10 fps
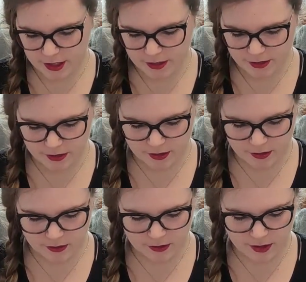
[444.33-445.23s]

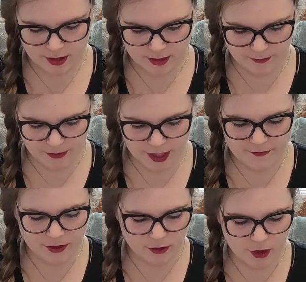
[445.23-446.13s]
So
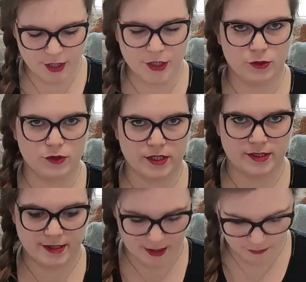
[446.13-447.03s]
even though I used the
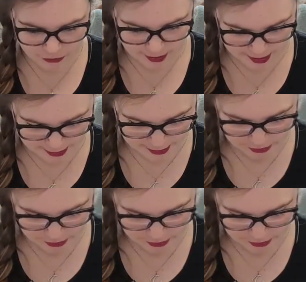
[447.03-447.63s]
same file,